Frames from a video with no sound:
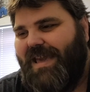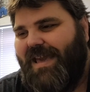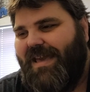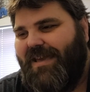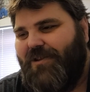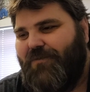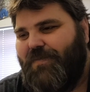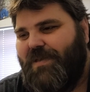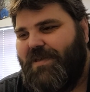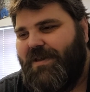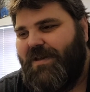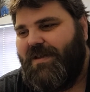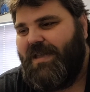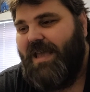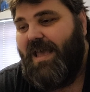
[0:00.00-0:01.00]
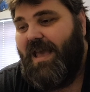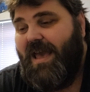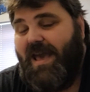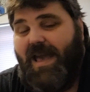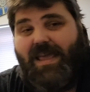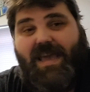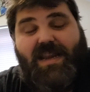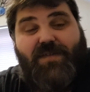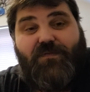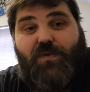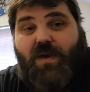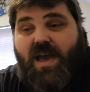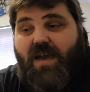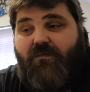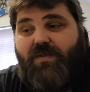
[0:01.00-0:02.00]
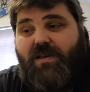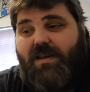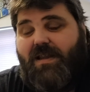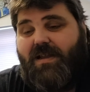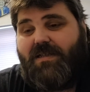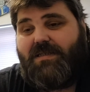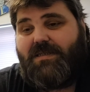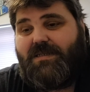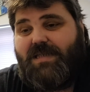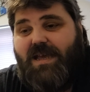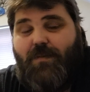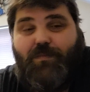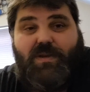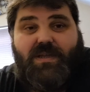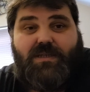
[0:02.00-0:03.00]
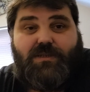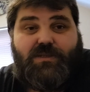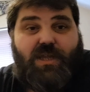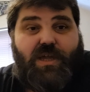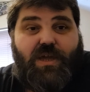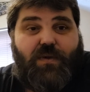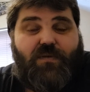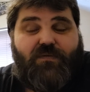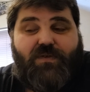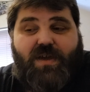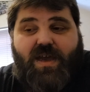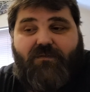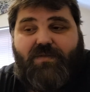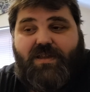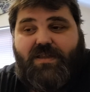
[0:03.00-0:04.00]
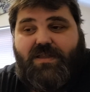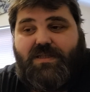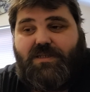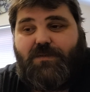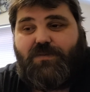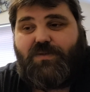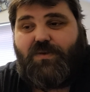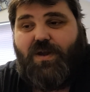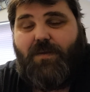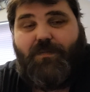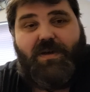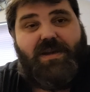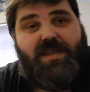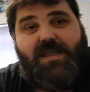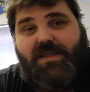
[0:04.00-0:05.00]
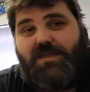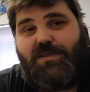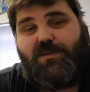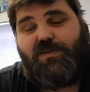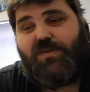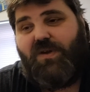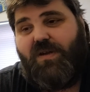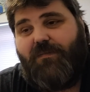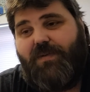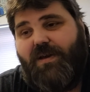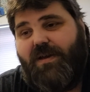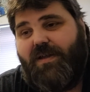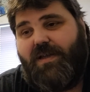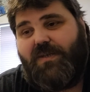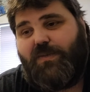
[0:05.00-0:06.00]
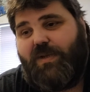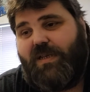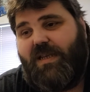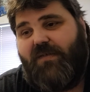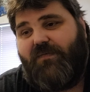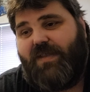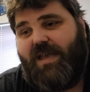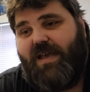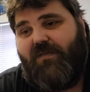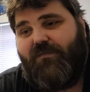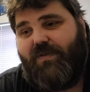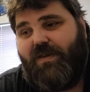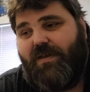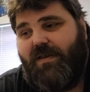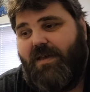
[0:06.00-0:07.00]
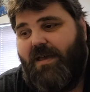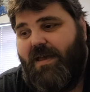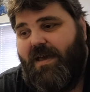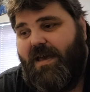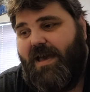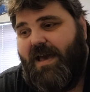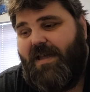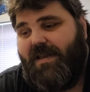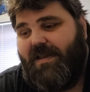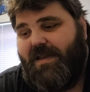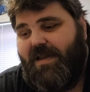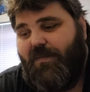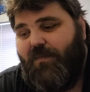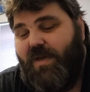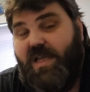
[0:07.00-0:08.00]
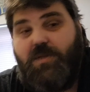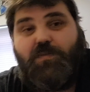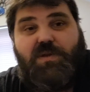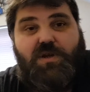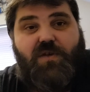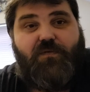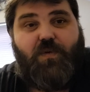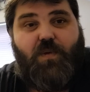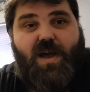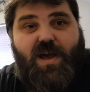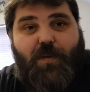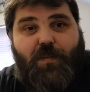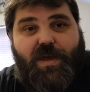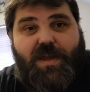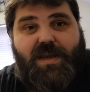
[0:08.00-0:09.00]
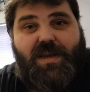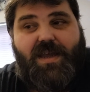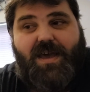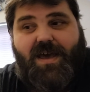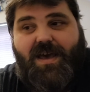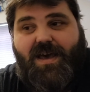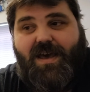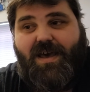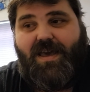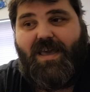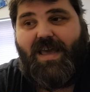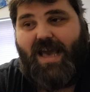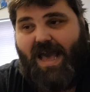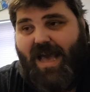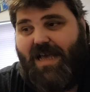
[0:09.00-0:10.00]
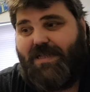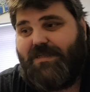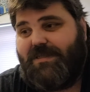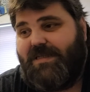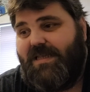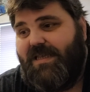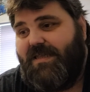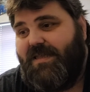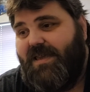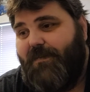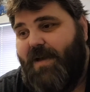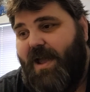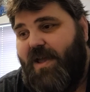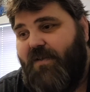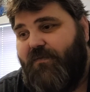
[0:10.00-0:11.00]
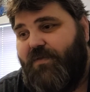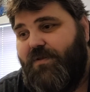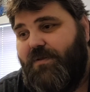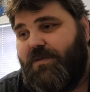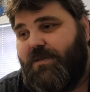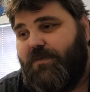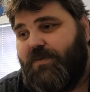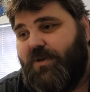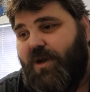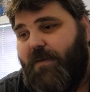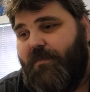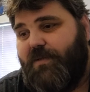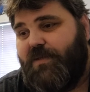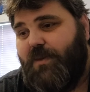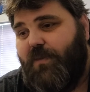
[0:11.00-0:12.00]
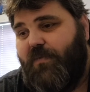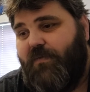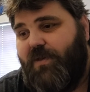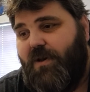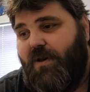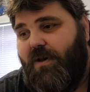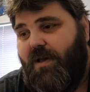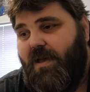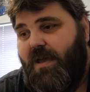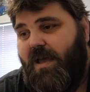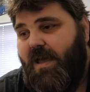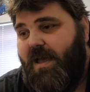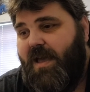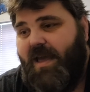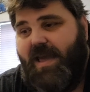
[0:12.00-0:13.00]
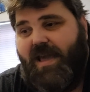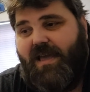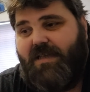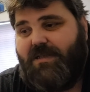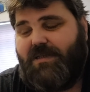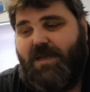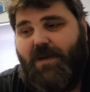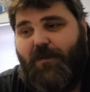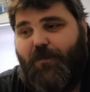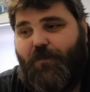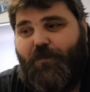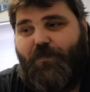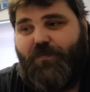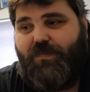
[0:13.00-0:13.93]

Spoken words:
yeah, it'll be good. Again, if you haven't liked us yet, please do. If you haven't hit the subscribe button, hit the subscribe button, because we'd love to have you. And it's been overwhelming. It has, the amount of new subscribers that we've got is a